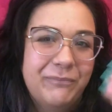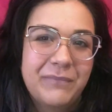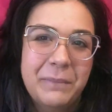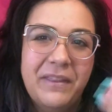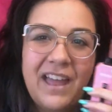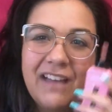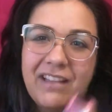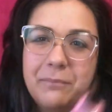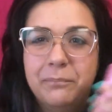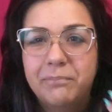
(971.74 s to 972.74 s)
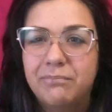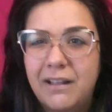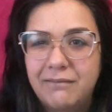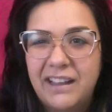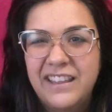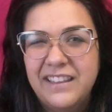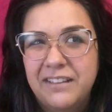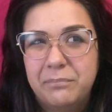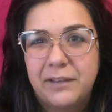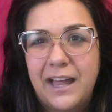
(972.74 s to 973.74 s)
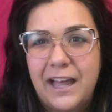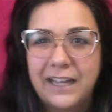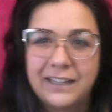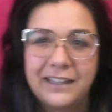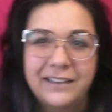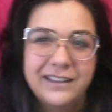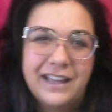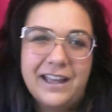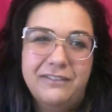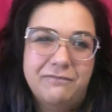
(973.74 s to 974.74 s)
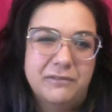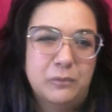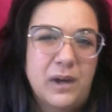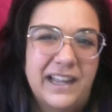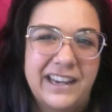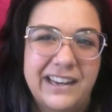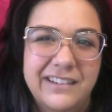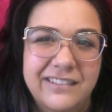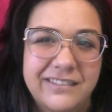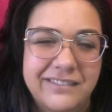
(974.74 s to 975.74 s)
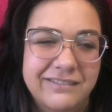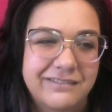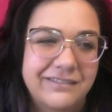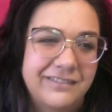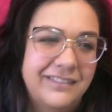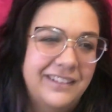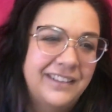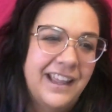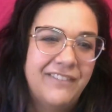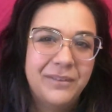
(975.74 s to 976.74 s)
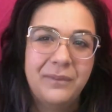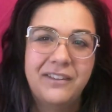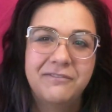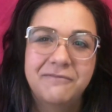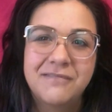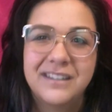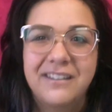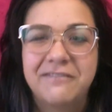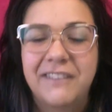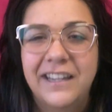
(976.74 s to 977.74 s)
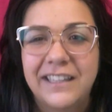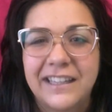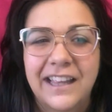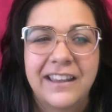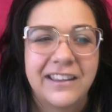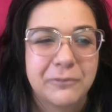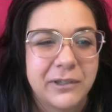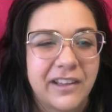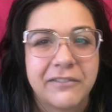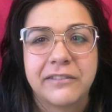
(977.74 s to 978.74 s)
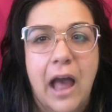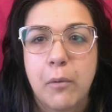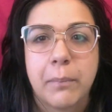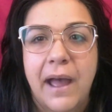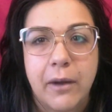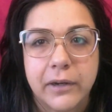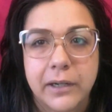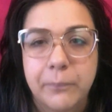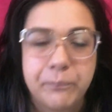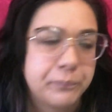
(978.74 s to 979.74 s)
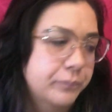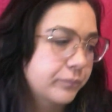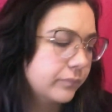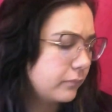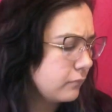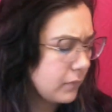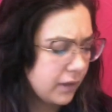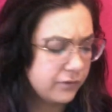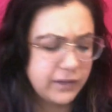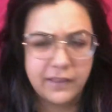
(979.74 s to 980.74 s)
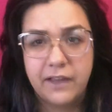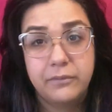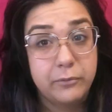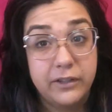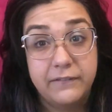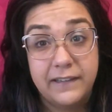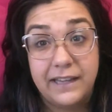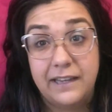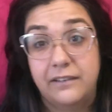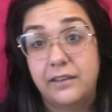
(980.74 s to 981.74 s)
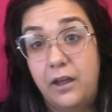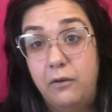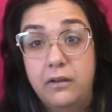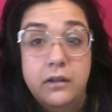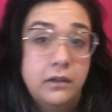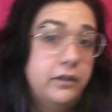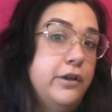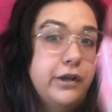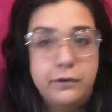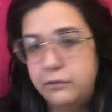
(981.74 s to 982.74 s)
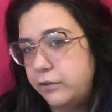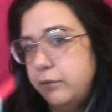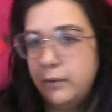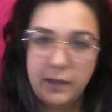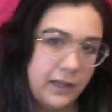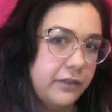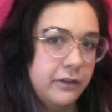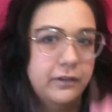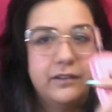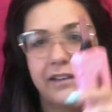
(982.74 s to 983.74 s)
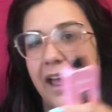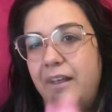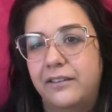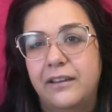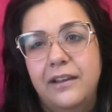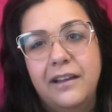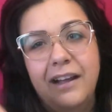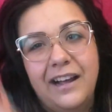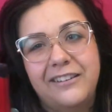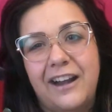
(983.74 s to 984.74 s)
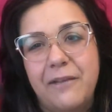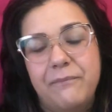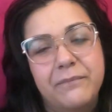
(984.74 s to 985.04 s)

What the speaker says: But they have, like, I think they have black, I think they have white. They have some, like, really fun, like, I think one's like flower power. So yeah, they have some really fun things, so you can do other styles. Alright,